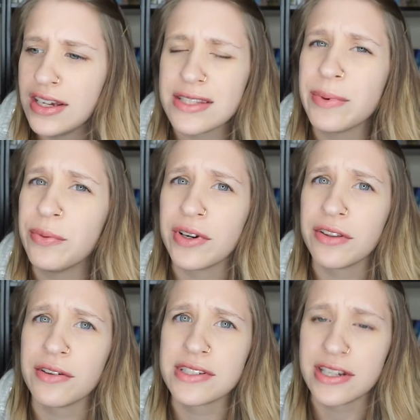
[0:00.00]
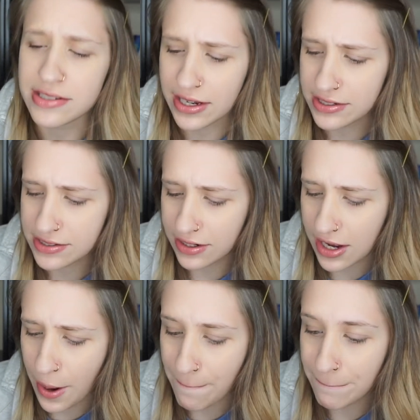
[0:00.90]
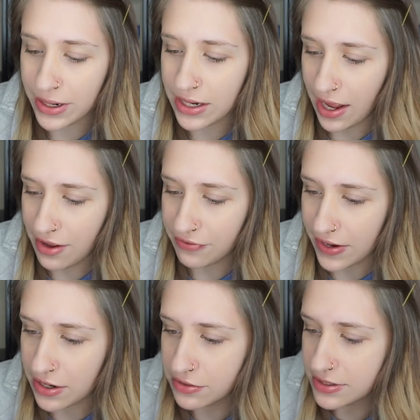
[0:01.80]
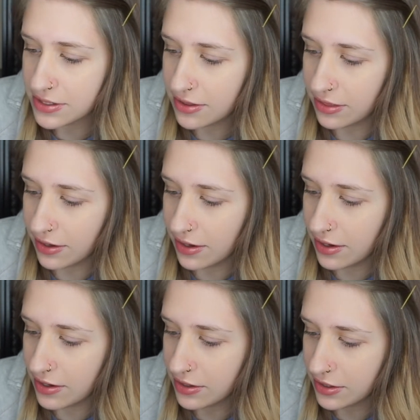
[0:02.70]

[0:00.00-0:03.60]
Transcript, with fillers: It's been one of those days, guys. Um, but I found the